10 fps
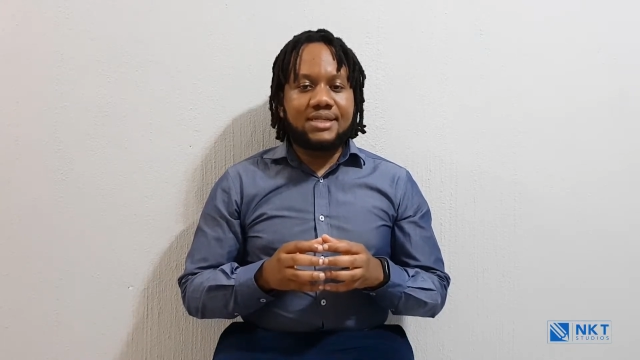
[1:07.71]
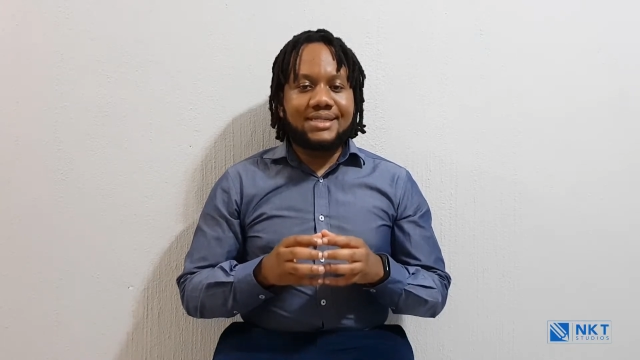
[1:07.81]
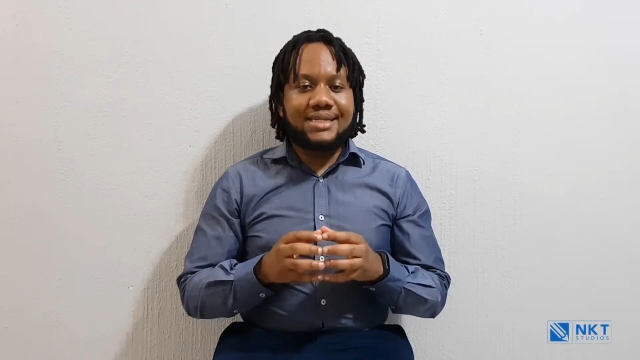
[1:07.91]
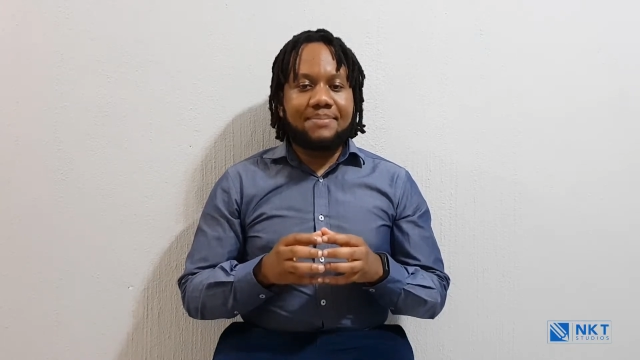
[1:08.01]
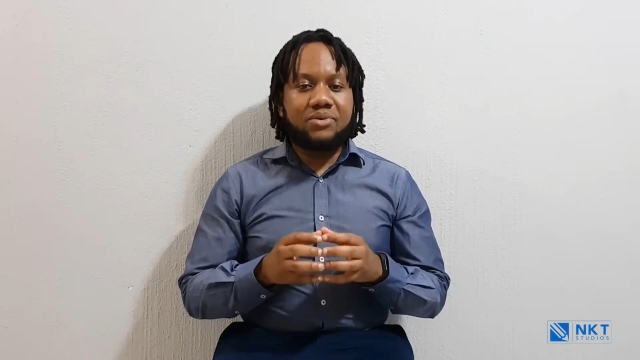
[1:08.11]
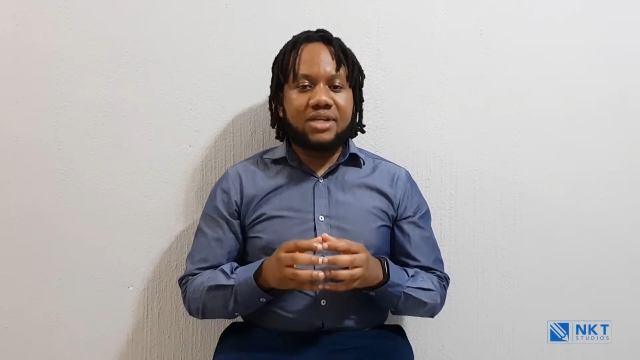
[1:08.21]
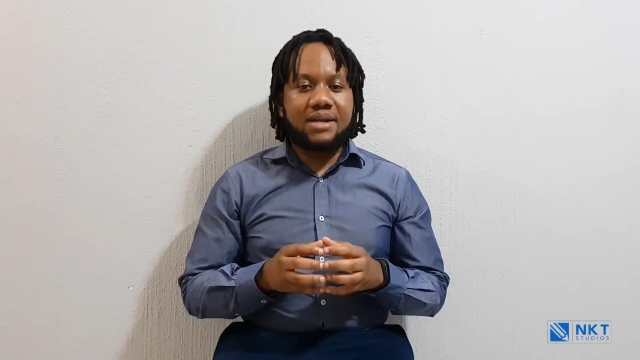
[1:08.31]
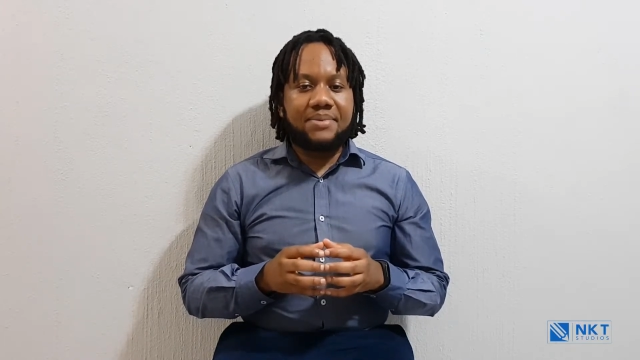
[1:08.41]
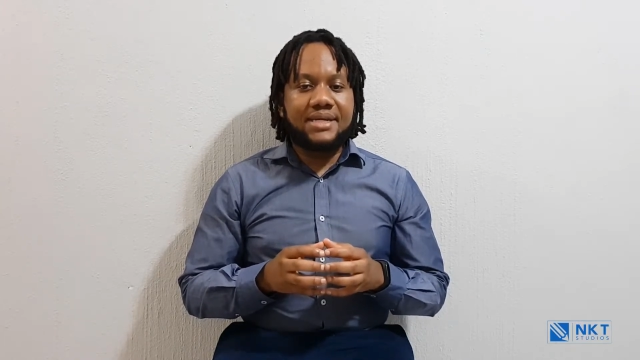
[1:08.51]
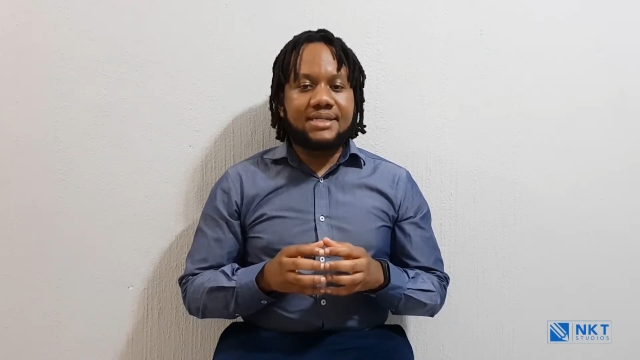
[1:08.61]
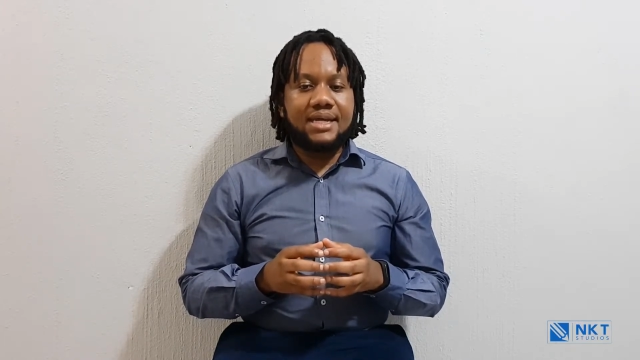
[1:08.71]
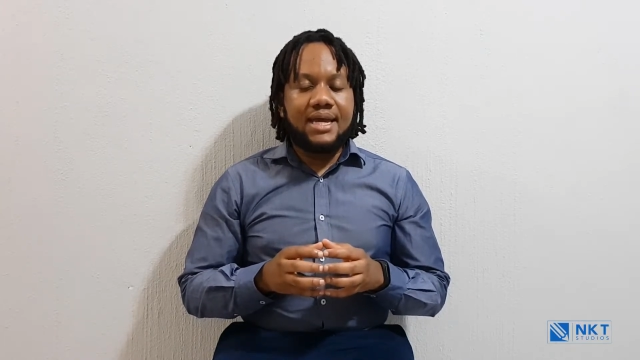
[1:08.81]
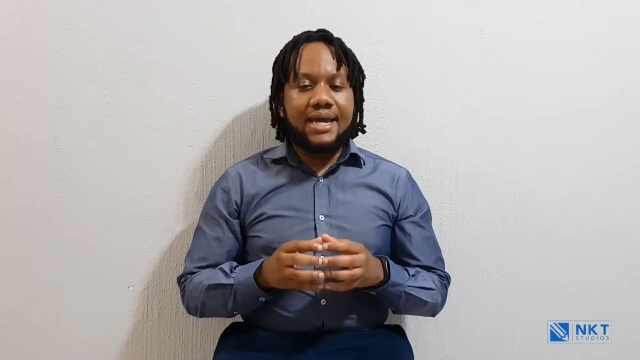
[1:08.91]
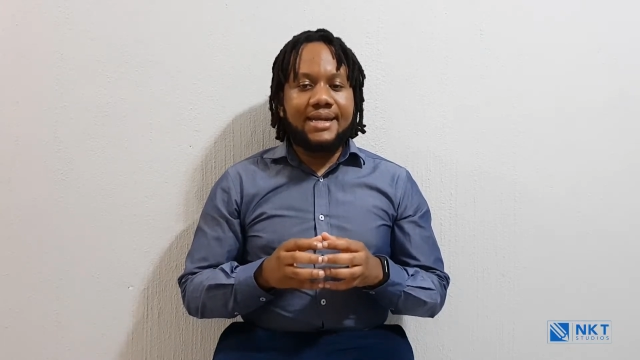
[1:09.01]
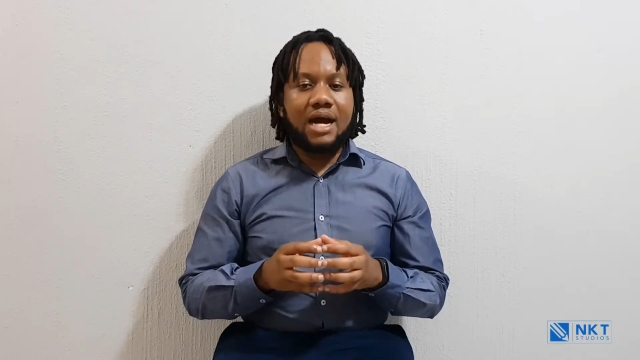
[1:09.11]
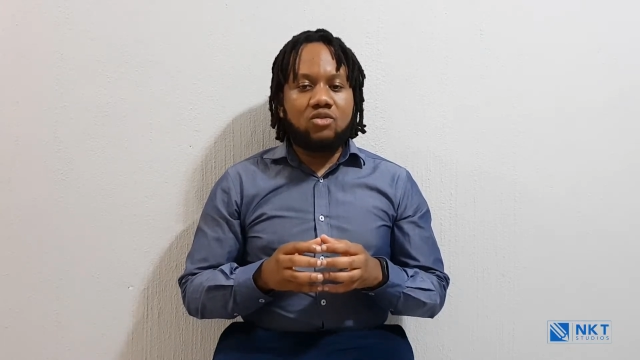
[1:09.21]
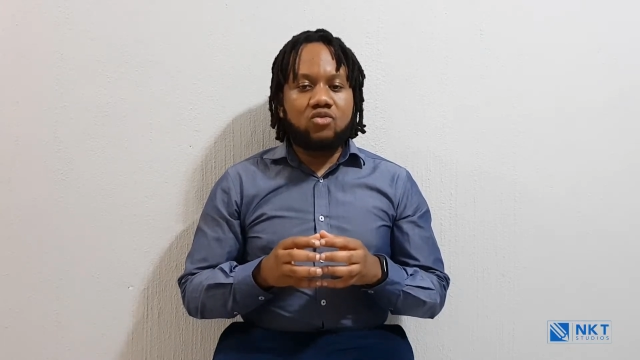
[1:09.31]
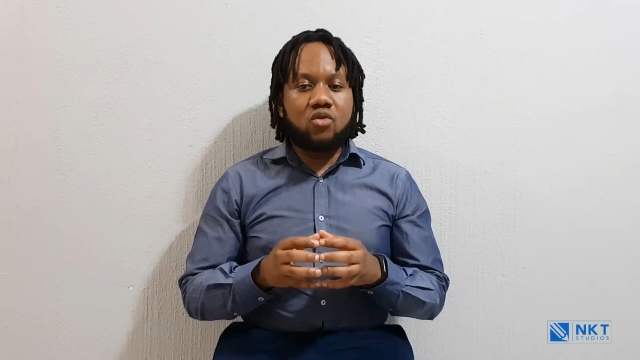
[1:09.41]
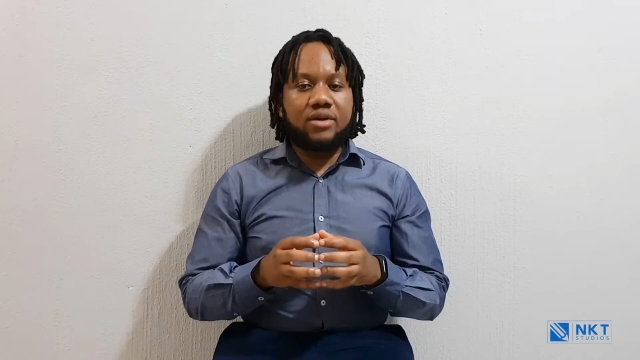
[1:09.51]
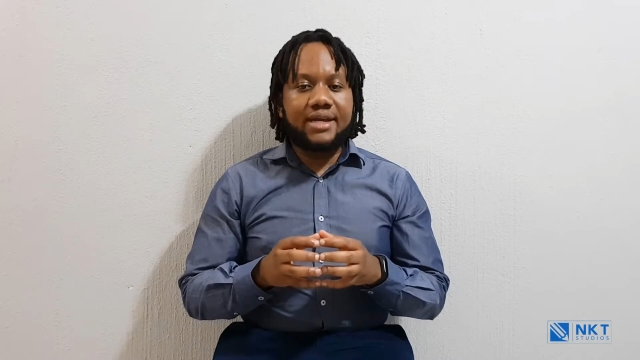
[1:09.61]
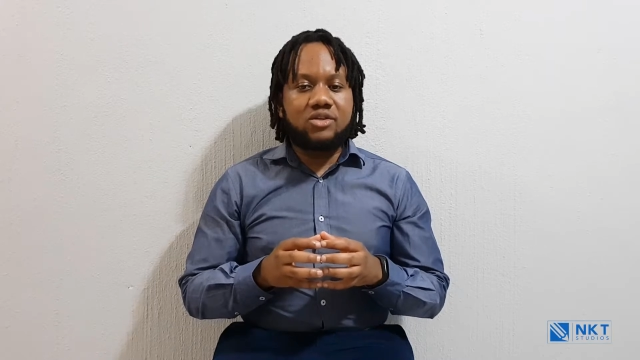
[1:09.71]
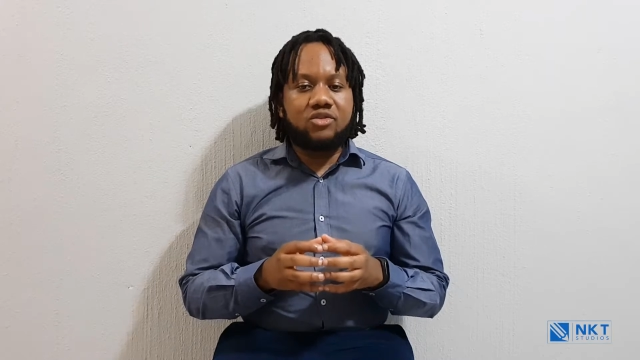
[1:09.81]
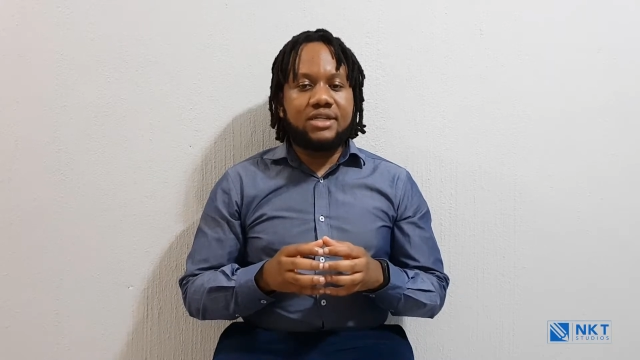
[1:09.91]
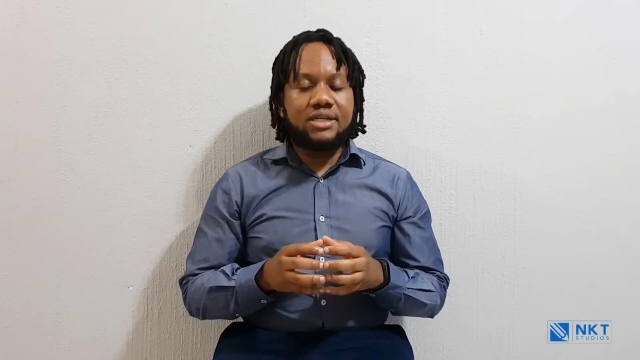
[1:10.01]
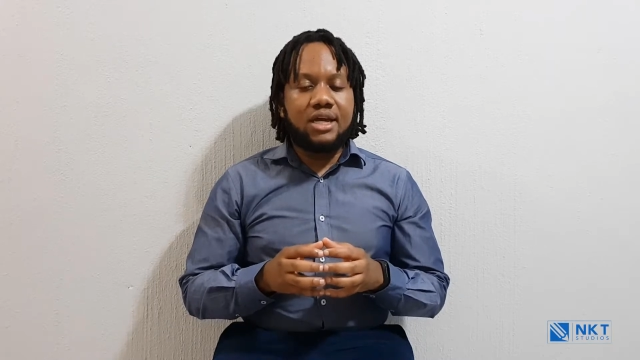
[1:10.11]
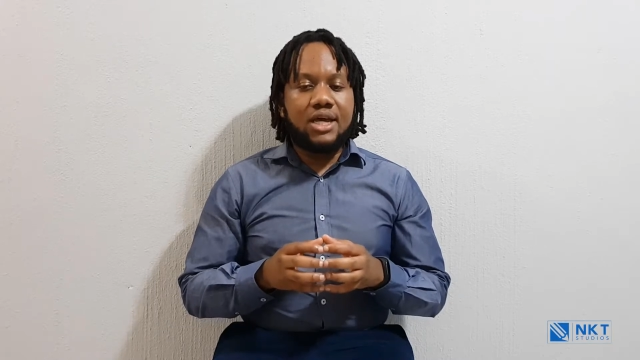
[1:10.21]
sample database and how to connect to it